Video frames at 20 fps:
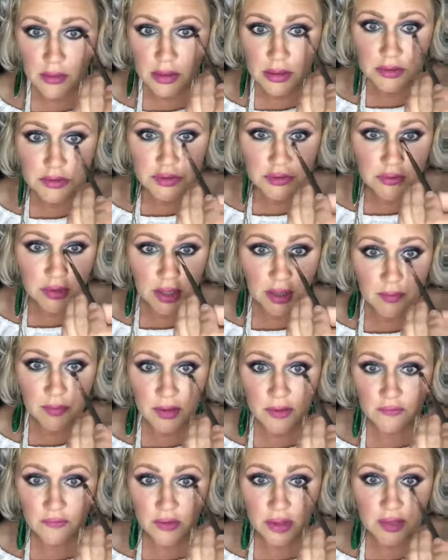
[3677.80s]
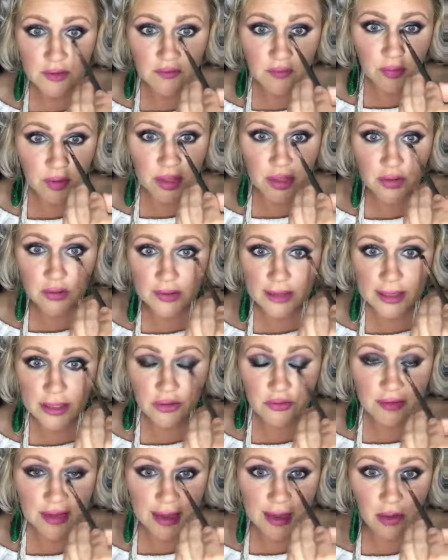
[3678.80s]
Do not be afraid to bring your liner
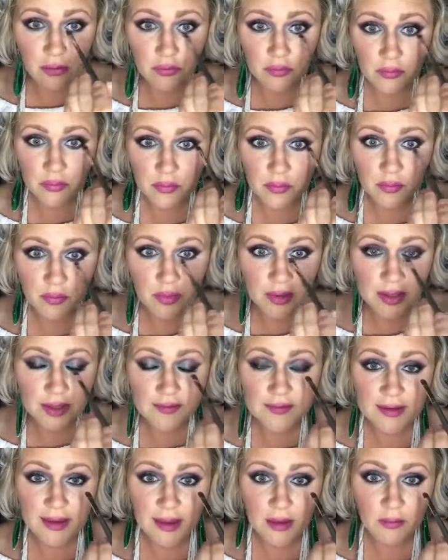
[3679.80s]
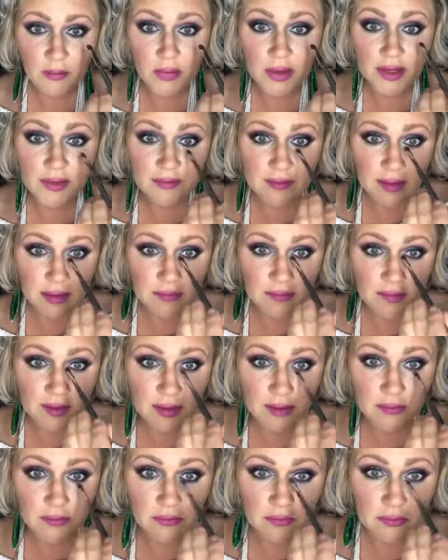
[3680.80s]
down. Bring it down, bring it
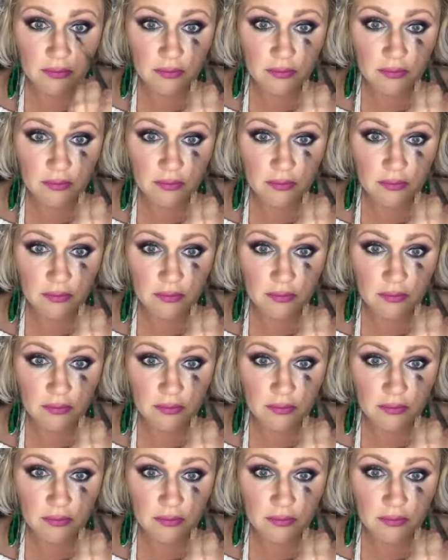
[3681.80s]
downtown.